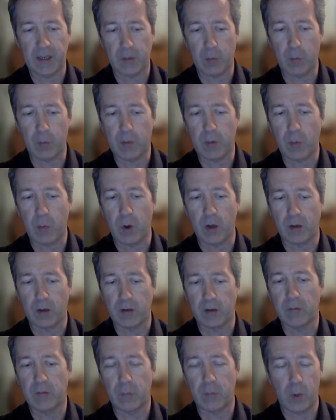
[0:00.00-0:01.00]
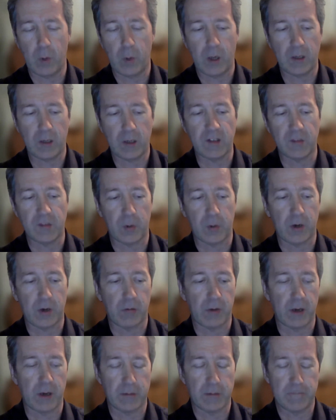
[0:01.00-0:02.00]
will be widely spread
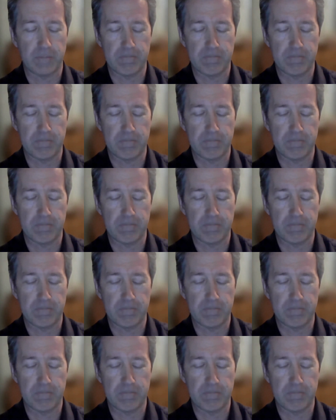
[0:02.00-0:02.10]
around.